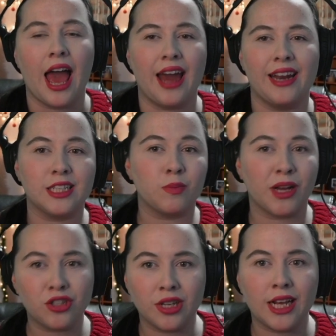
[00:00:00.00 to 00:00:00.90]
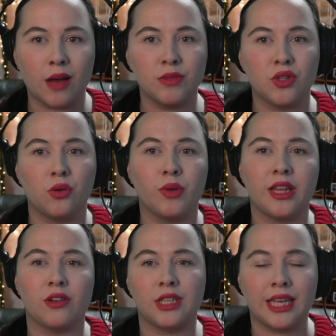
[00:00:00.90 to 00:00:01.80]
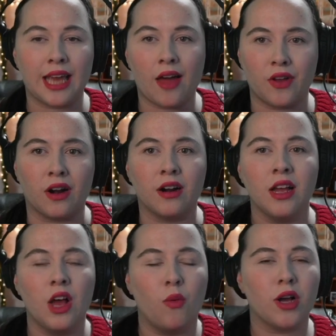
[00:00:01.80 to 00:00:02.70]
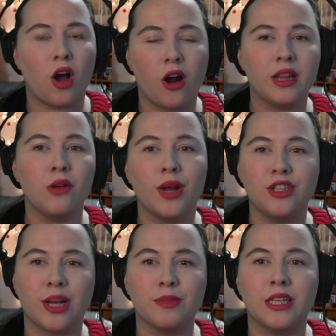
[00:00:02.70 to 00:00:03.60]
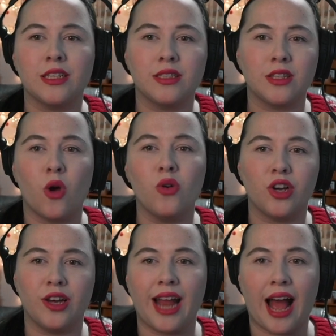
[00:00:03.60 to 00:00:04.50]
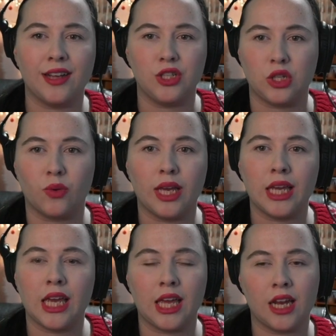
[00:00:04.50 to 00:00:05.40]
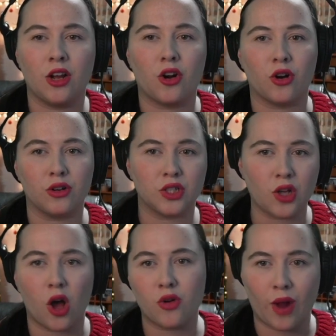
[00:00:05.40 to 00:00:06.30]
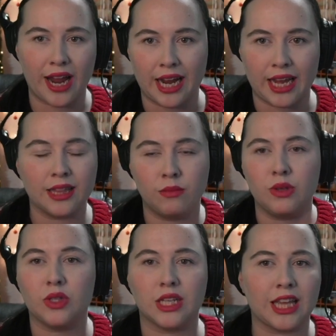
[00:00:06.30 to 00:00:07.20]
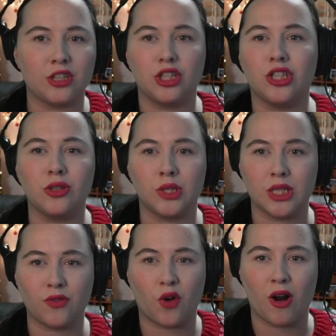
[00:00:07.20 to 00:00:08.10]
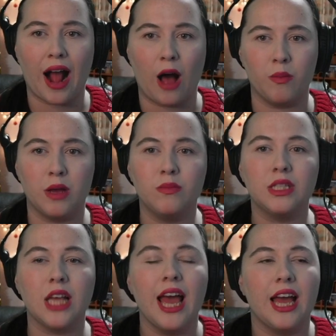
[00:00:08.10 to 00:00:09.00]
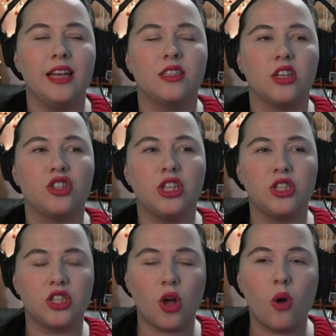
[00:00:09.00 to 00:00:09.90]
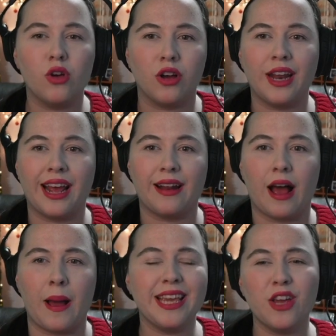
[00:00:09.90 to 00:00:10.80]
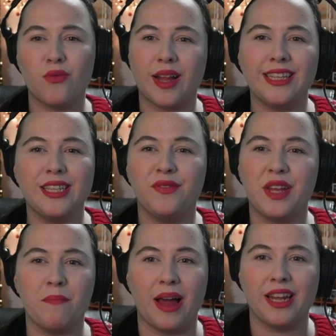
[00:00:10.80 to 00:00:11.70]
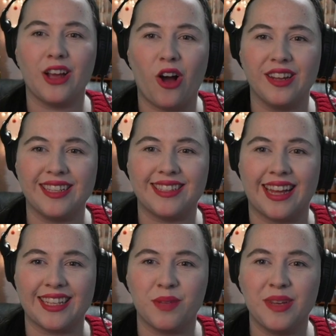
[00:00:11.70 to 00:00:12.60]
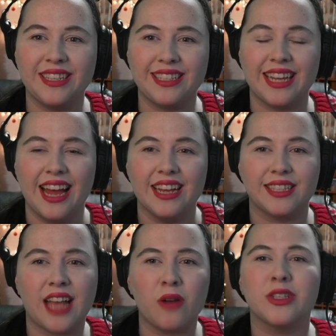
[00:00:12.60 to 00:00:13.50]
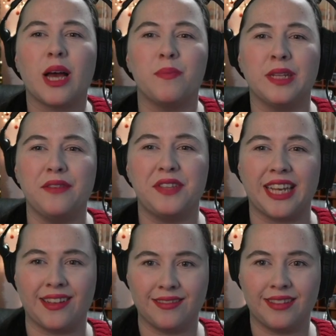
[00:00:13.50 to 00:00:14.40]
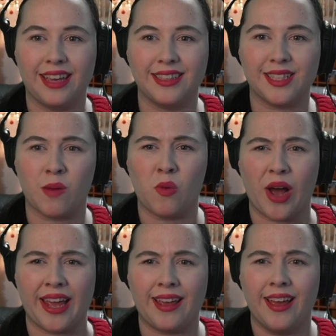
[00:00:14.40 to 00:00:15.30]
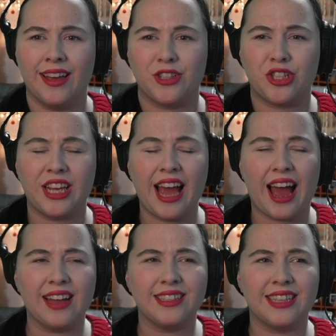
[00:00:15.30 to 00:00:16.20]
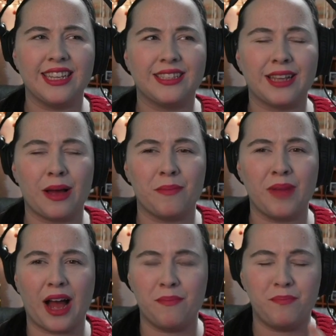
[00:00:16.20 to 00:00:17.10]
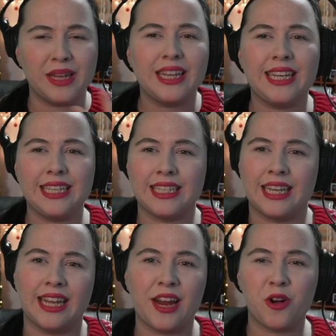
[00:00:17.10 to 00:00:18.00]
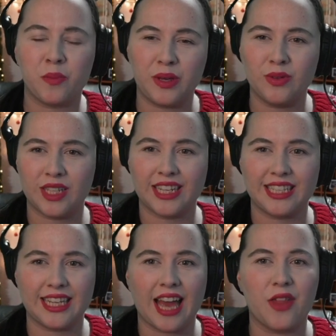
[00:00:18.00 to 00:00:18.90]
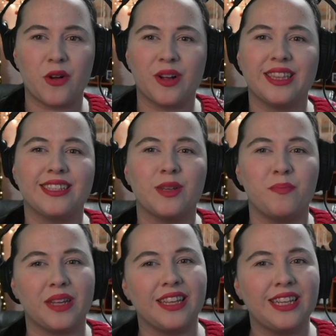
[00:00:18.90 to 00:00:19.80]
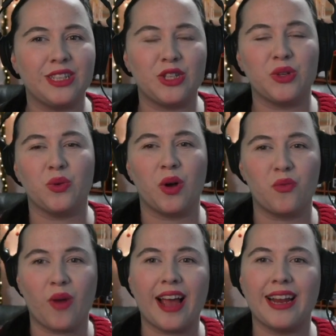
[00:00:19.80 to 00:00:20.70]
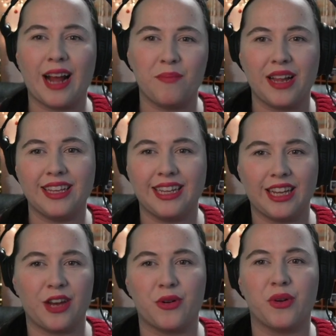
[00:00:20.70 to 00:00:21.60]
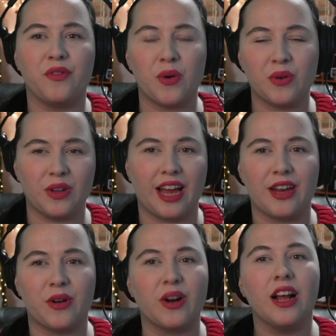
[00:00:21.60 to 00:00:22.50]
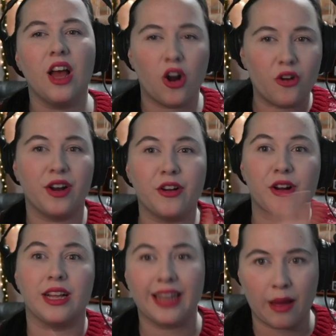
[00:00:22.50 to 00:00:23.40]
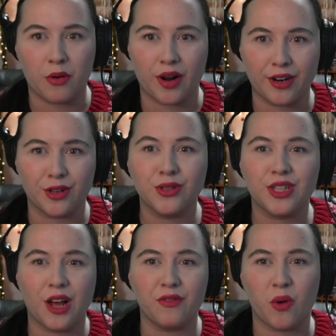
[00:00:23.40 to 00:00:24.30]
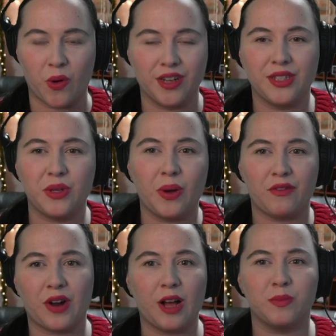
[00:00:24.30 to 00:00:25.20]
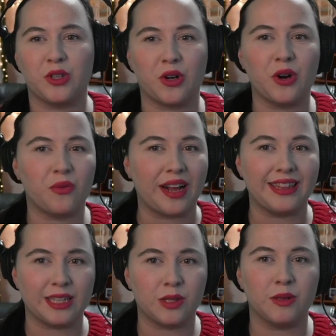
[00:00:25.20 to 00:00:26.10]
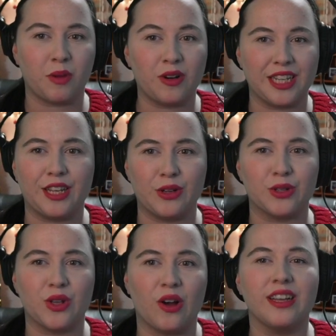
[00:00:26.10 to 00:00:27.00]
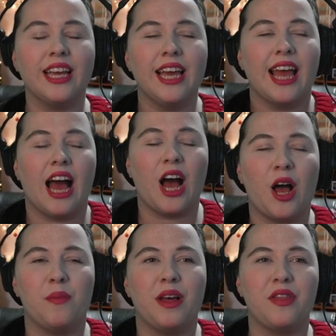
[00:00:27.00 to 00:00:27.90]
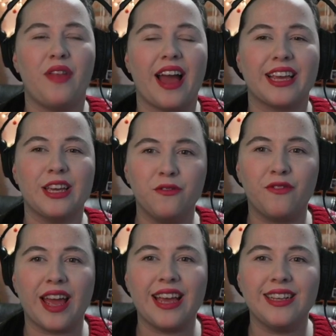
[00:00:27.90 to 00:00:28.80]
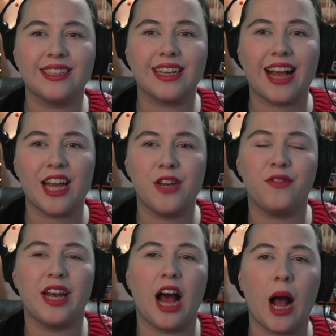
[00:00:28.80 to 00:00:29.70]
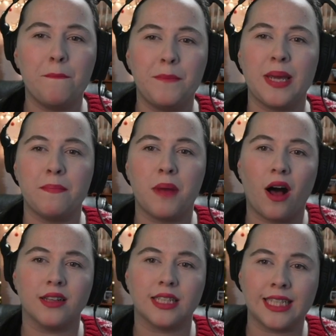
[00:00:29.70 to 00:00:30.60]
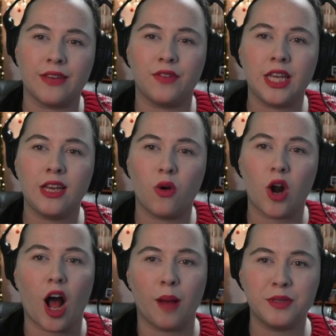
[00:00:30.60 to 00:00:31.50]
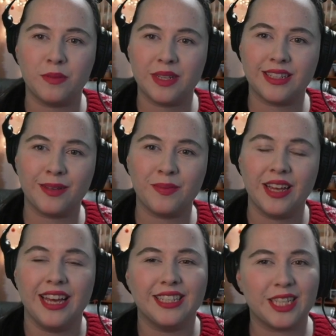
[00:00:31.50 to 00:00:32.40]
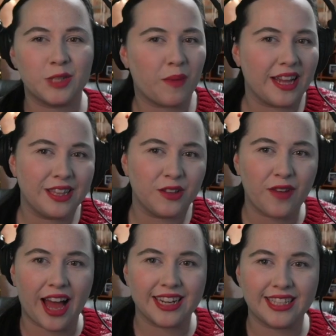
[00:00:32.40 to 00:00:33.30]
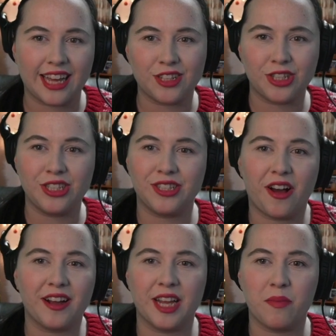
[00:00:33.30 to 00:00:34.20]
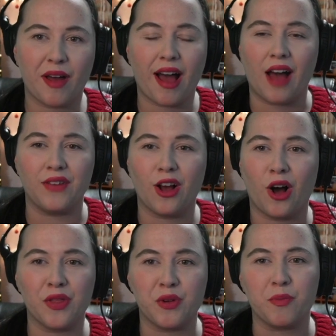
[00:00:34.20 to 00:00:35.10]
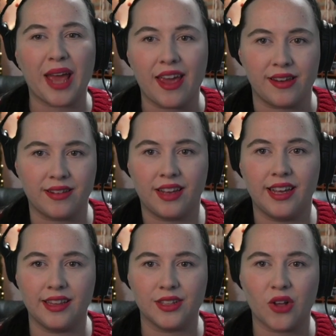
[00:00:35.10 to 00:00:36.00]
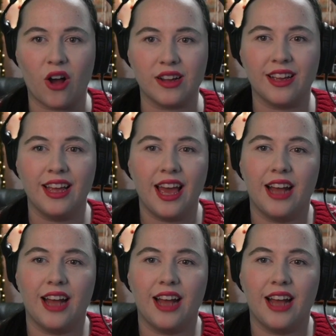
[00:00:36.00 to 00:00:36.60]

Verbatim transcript: And it especially really comes through when they're together. What Carly Rae Jepsen is so good at doing in her songwriting and the music that she chooses for her albums is she's so good at making a relatively melancholy sentiment sound uplifting in some way. She has this ability to layer music together and this ability to write a melody line or a vocal line, or her and her collaborators, of course, whoever helped her write this particular song, um, that conveys kind of an upbeat positivity positivity or optimism, despite the fact that she's talking about having gone through pain in the song.